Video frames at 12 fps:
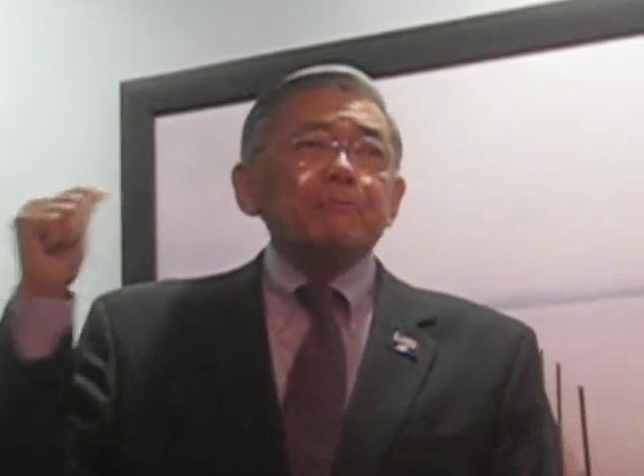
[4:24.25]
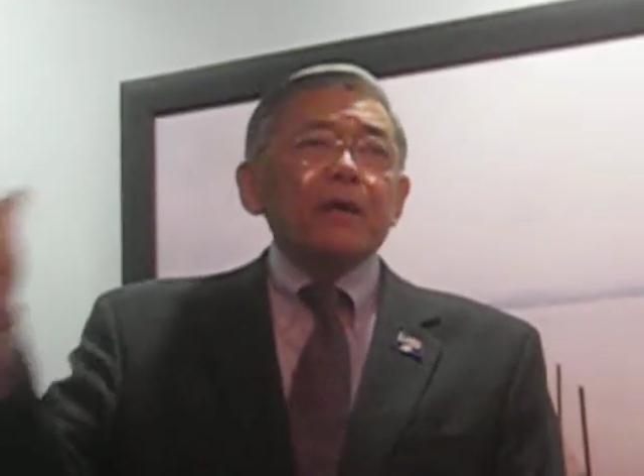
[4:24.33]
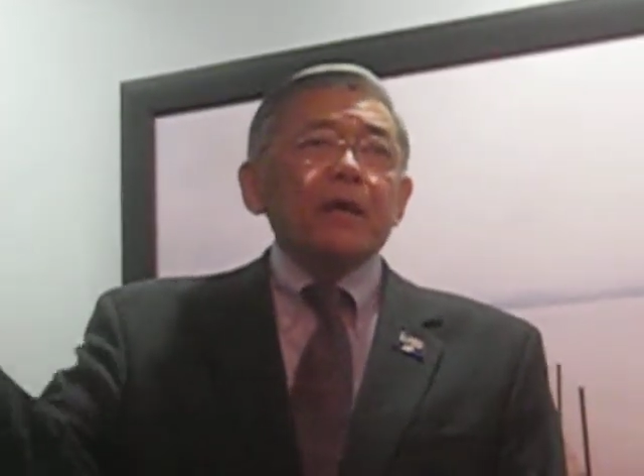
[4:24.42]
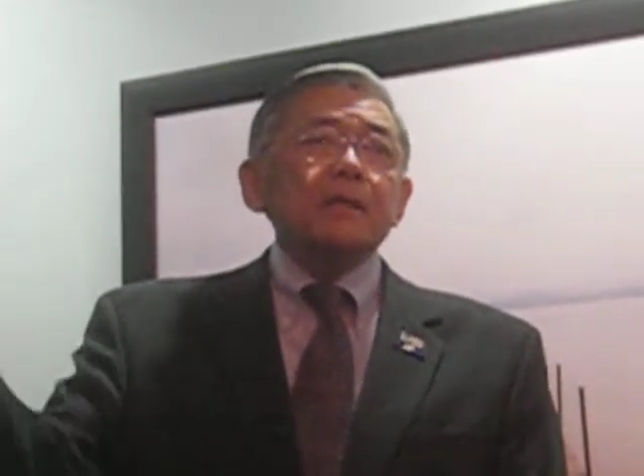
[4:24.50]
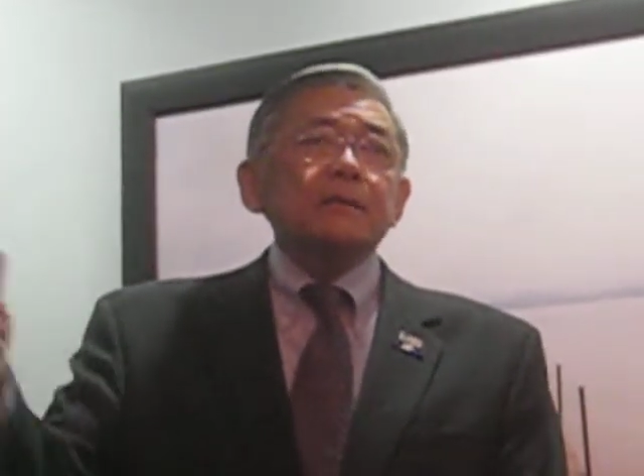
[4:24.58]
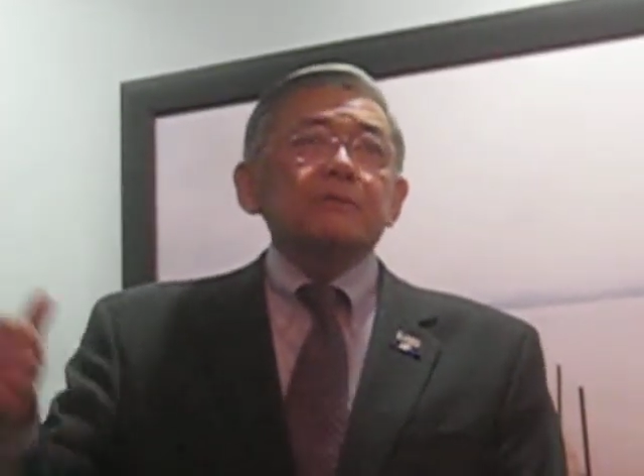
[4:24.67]

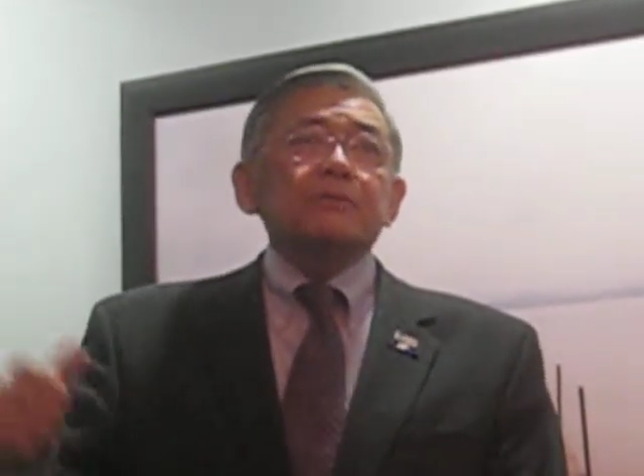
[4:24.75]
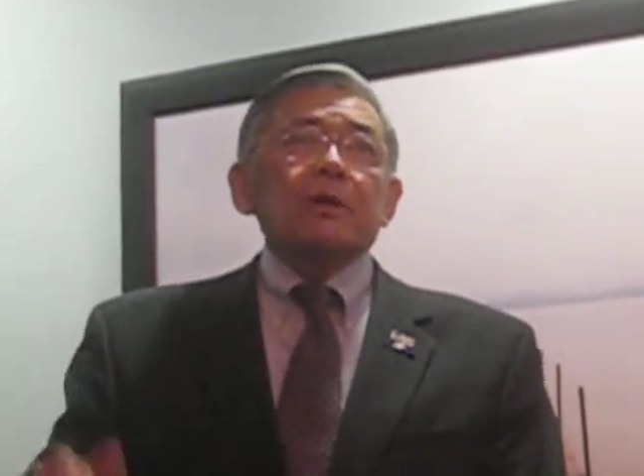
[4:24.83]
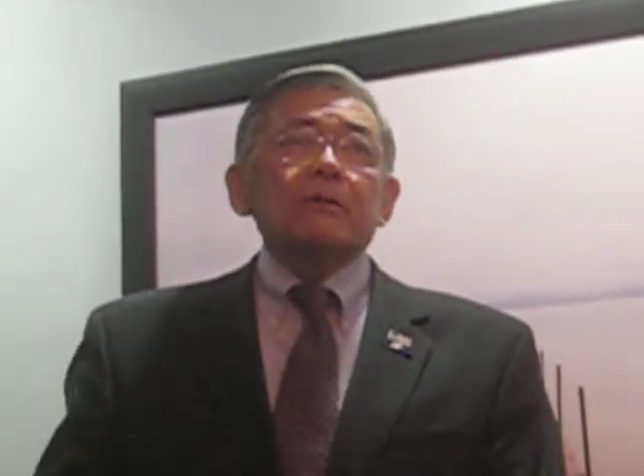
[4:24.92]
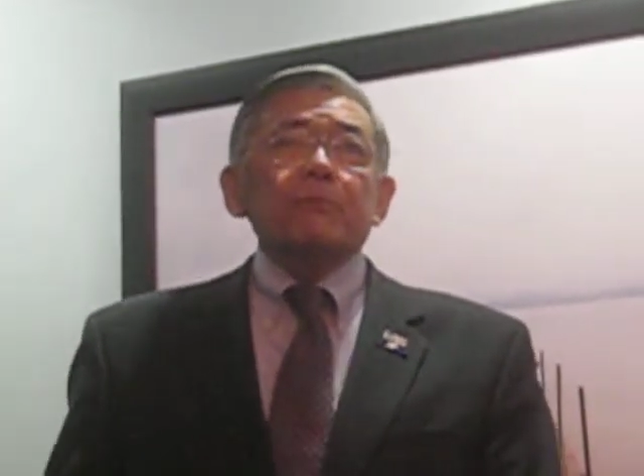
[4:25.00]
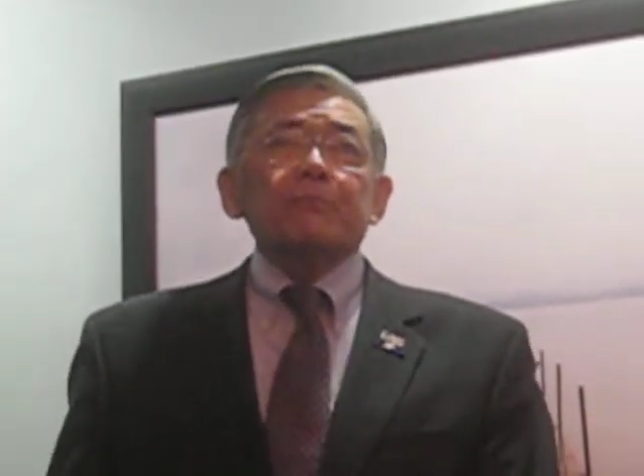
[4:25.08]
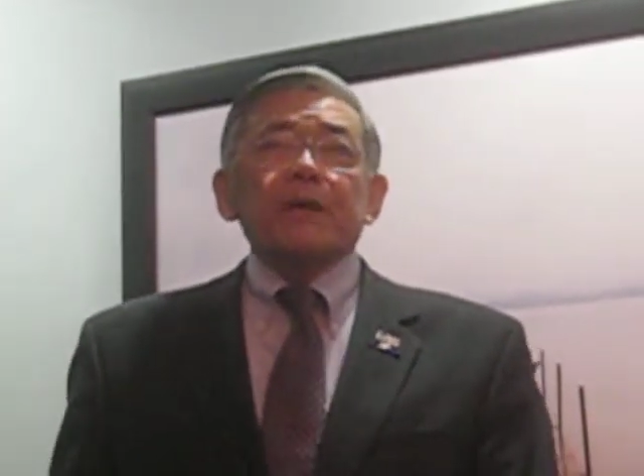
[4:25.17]
Pace,
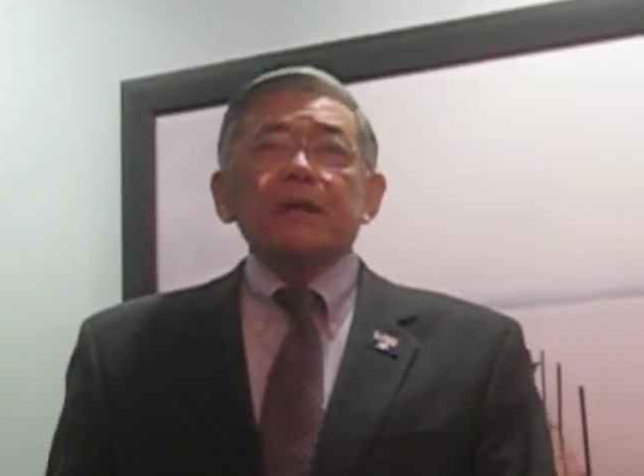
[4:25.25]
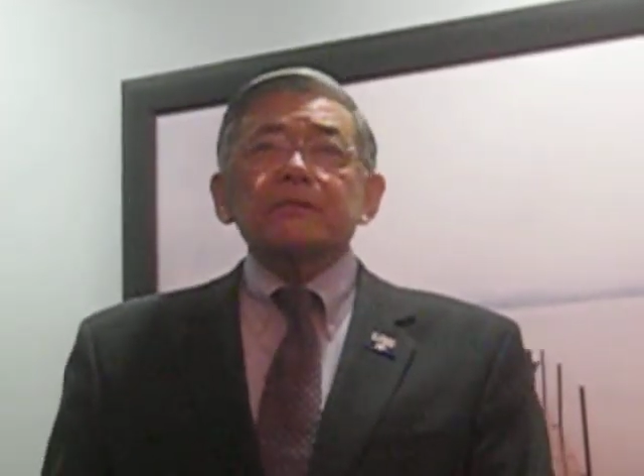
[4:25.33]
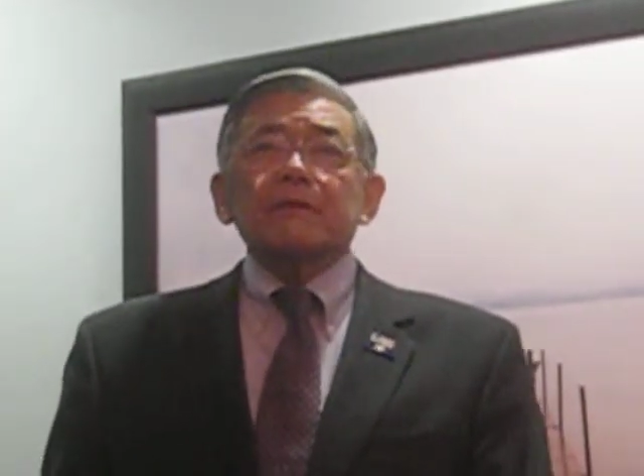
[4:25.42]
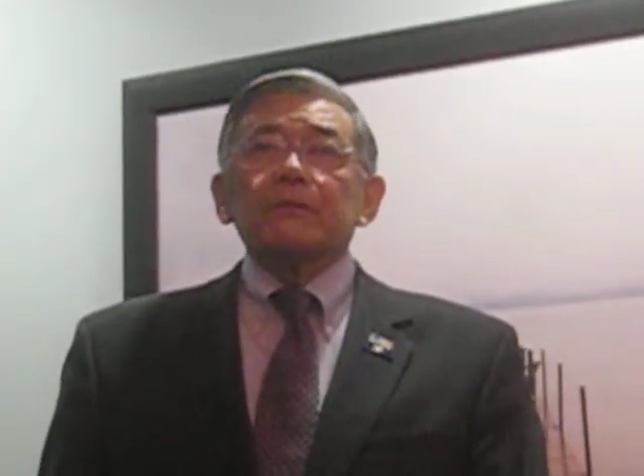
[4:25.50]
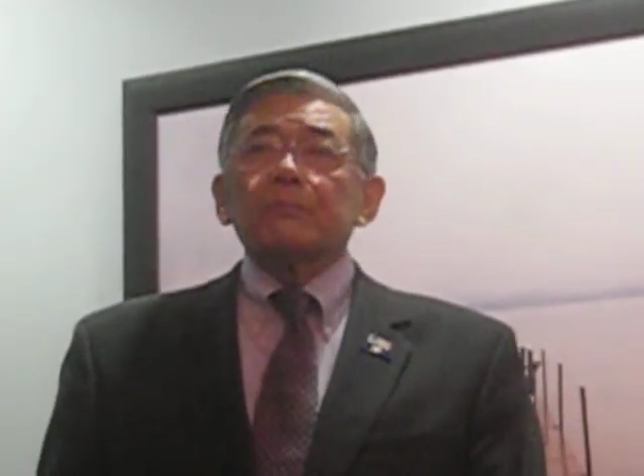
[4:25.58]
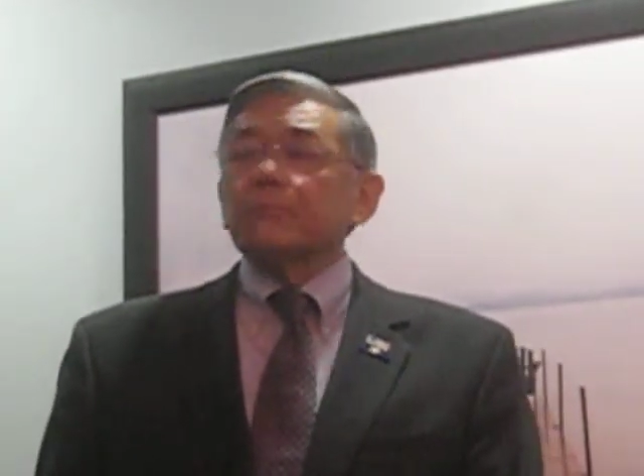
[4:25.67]
General Pace of the